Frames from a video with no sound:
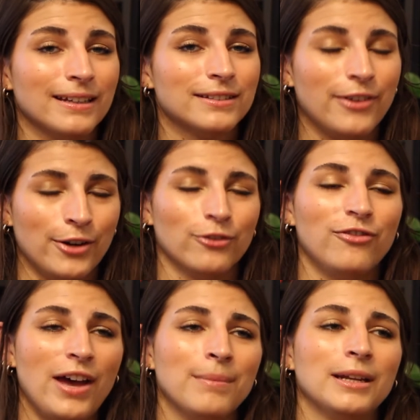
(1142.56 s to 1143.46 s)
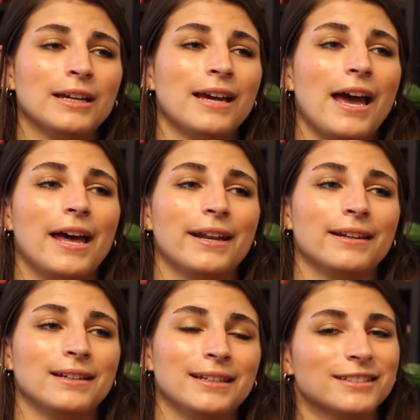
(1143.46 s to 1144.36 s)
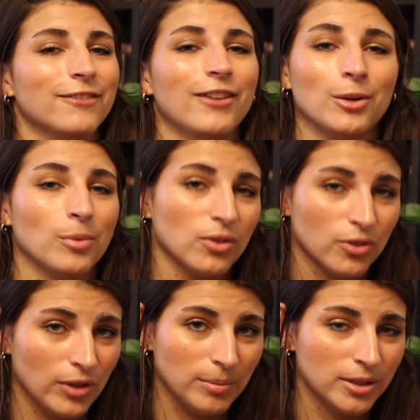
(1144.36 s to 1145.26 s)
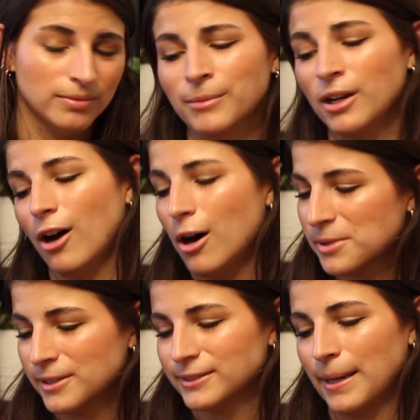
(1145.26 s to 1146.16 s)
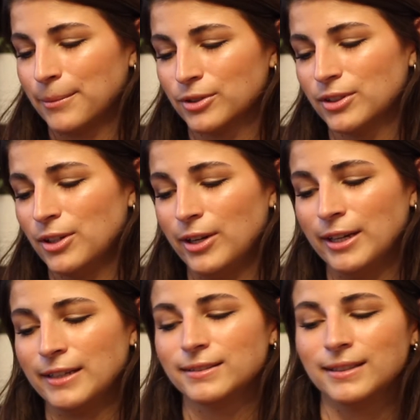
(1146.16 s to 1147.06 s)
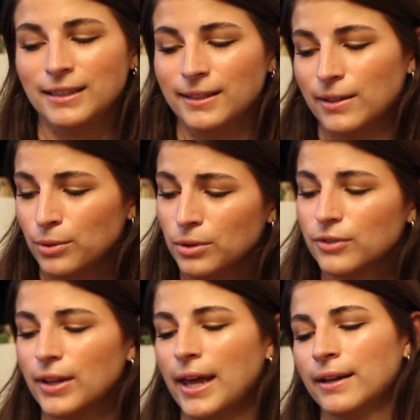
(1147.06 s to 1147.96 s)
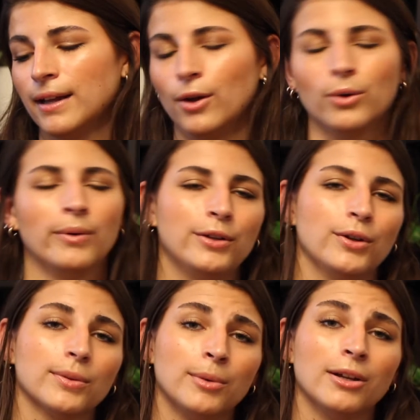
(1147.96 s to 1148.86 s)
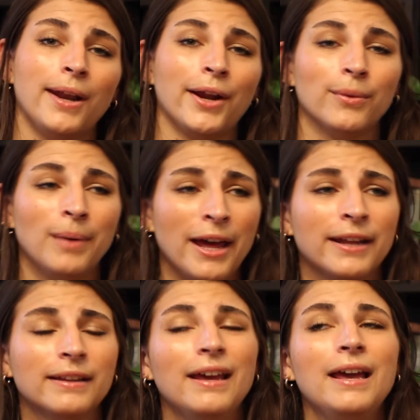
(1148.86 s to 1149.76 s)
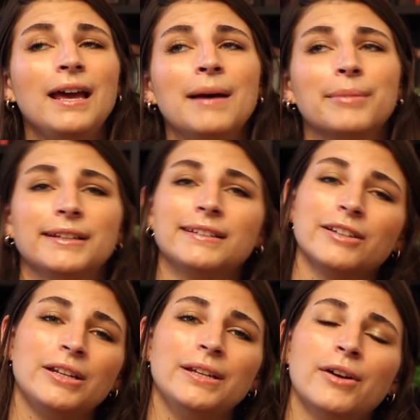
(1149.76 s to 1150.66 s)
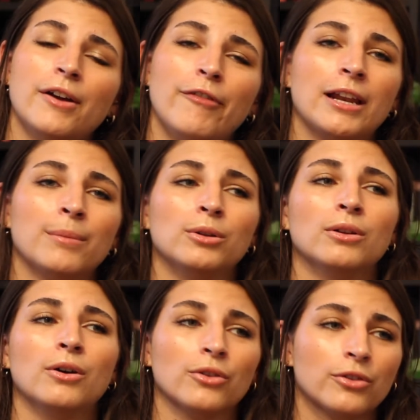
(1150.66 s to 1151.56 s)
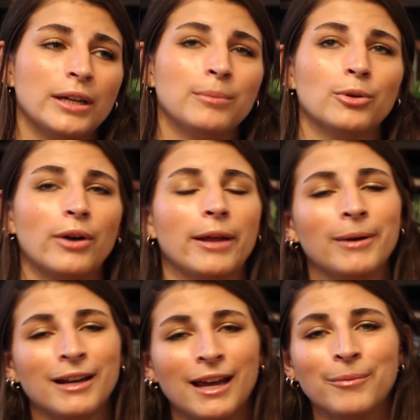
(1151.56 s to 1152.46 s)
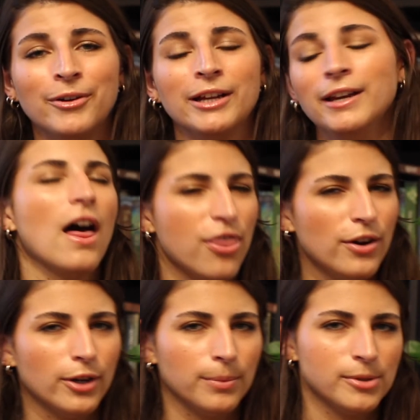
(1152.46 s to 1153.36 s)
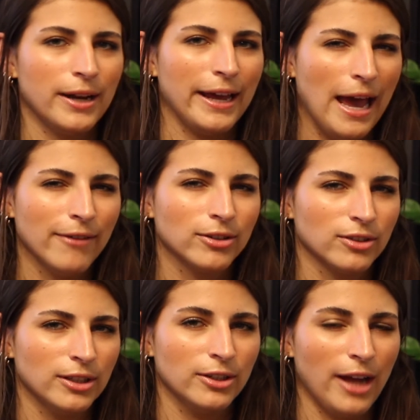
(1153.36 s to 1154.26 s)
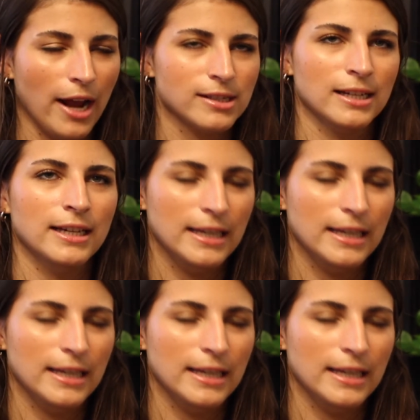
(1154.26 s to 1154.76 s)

is found family and it's available on Scribd. other options I'm considering is The Gilded Wolves and A Long Way to a Small and Angry Planet, but these are neither available on Scribd or at my library. A third option I have considered actually